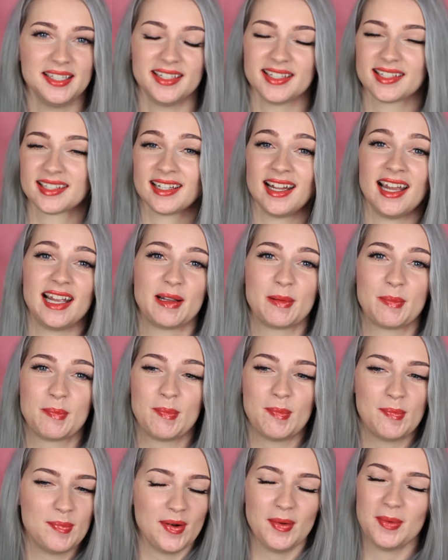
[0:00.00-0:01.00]
just like
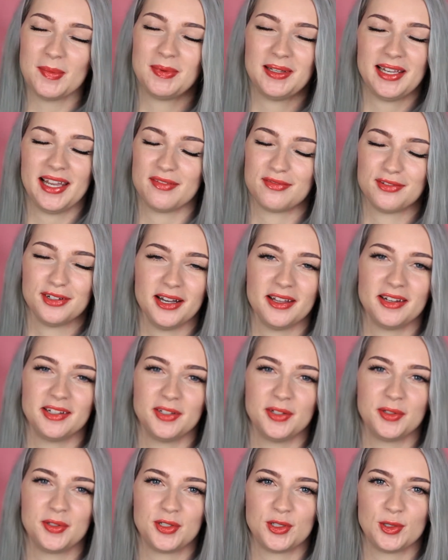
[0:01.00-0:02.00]
probably every other
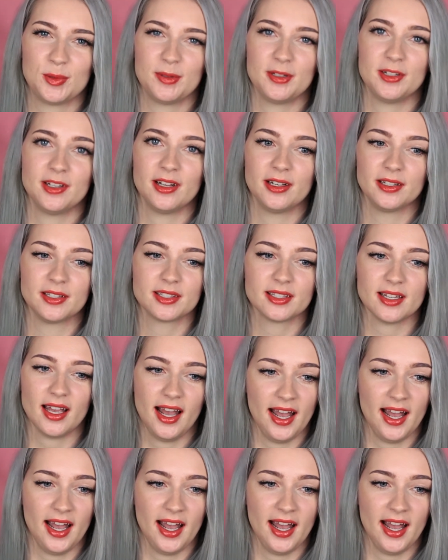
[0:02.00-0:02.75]
YouTuber does,